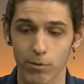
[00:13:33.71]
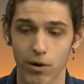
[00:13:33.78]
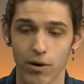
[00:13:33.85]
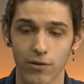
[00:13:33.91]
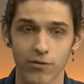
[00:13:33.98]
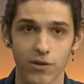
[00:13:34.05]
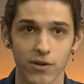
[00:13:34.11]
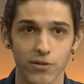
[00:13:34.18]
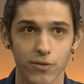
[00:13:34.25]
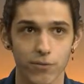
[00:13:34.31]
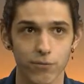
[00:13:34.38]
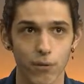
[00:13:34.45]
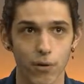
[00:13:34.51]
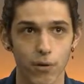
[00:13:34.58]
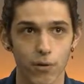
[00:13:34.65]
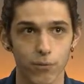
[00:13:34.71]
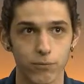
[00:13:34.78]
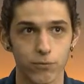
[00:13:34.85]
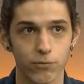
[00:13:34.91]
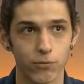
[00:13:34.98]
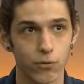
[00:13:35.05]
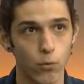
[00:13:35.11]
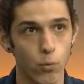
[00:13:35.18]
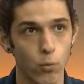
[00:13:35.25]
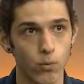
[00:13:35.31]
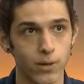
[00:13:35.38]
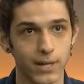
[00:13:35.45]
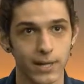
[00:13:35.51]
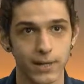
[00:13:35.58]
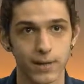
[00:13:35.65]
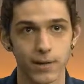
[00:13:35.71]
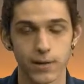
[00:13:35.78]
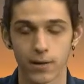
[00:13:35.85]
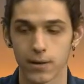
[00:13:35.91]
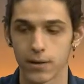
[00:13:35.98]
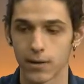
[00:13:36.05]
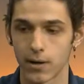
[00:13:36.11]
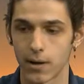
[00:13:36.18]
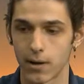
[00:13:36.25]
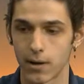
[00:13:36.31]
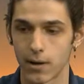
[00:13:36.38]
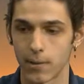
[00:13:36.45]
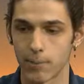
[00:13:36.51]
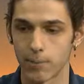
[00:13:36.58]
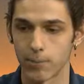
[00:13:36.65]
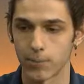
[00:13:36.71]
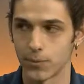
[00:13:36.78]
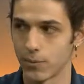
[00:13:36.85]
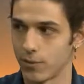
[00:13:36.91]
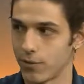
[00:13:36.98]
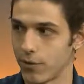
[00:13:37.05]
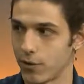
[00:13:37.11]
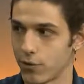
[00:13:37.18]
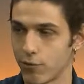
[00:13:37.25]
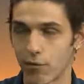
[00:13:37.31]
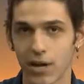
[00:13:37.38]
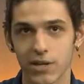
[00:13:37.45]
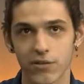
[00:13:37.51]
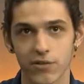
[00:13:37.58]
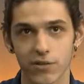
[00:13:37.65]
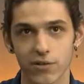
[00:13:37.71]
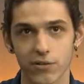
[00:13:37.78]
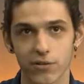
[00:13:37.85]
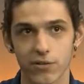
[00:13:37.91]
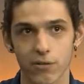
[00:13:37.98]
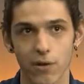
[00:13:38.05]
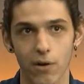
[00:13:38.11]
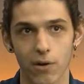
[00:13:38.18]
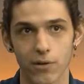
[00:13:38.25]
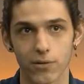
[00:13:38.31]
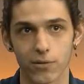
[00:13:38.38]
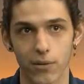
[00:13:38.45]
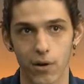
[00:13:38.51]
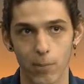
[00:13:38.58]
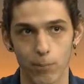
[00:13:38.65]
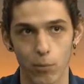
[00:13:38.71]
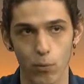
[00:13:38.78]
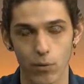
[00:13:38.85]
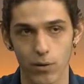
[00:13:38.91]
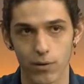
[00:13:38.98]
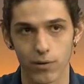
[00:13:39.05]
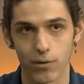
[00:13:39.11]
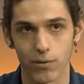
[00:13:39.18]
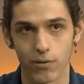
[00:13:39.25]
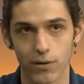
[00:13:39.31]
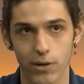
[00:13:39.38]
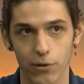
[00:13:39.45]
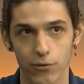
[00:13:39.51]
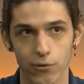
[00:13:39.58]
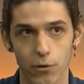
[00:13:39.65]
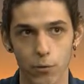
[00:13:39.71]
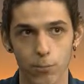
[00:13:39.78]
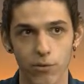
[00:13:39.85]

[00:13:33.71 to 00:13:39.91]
process involves cooling the devices on board the telescope.